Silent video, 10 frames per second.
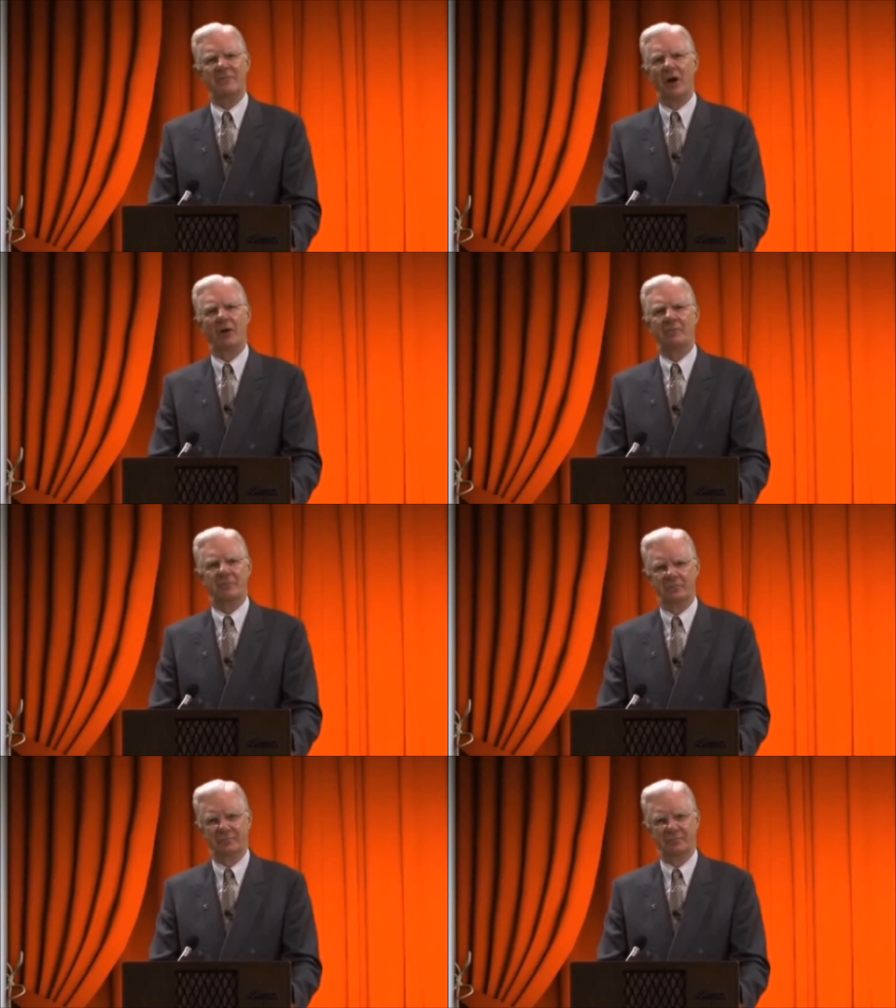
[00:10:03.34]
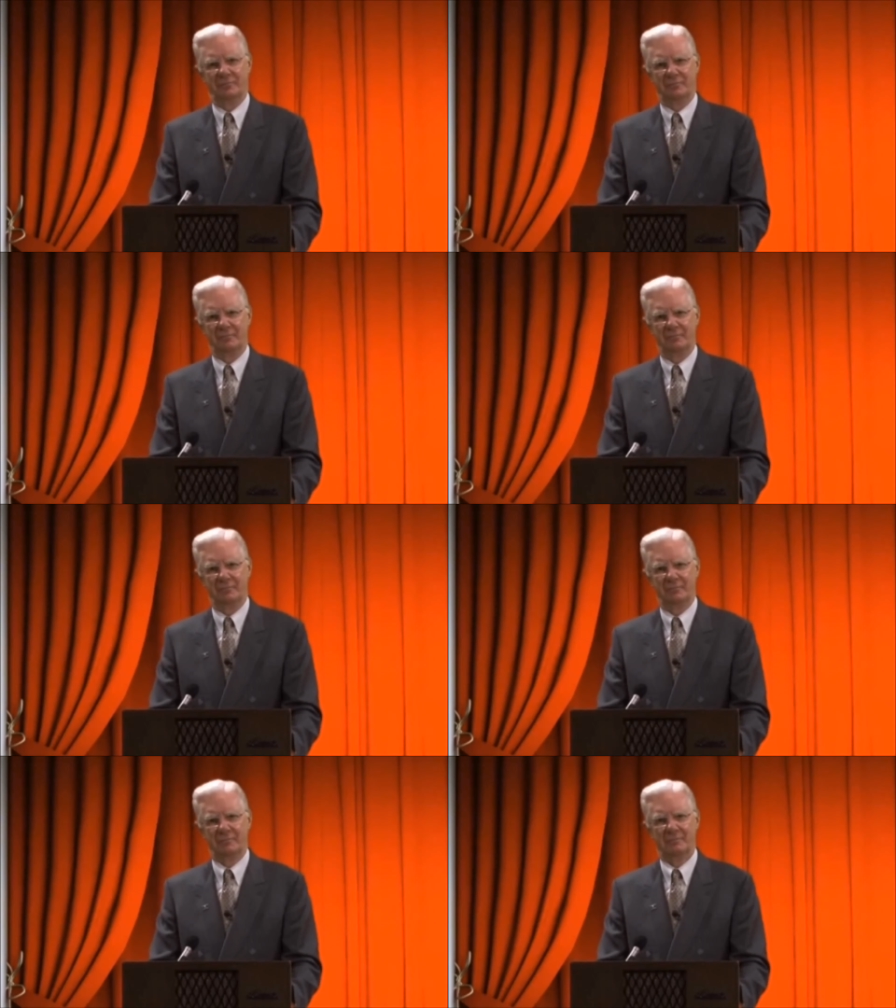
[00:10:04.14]
of all of them
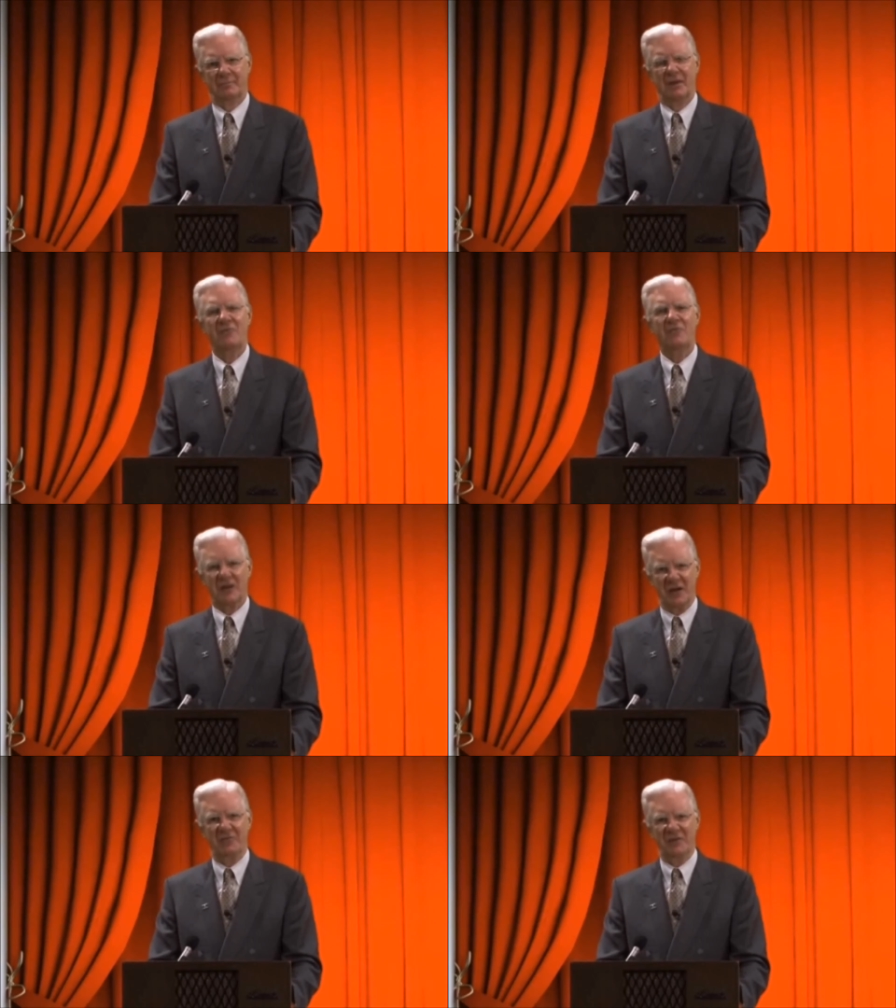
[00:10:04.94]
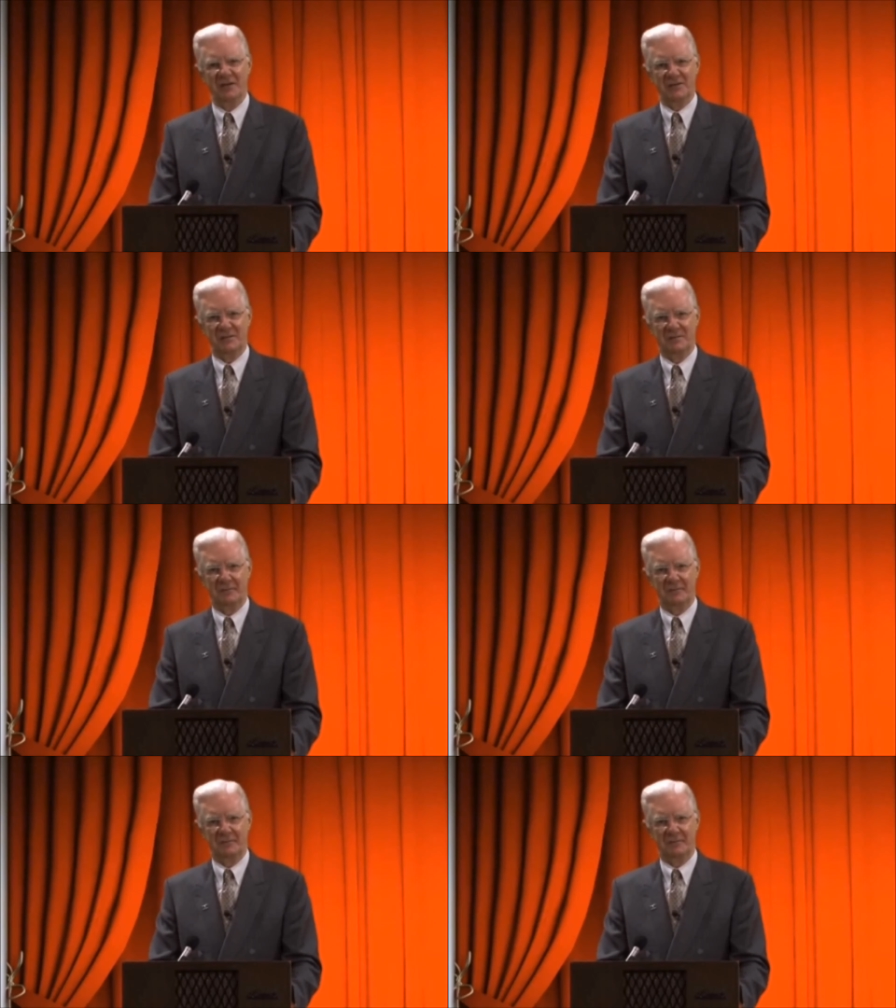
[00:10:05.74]
forgiveness,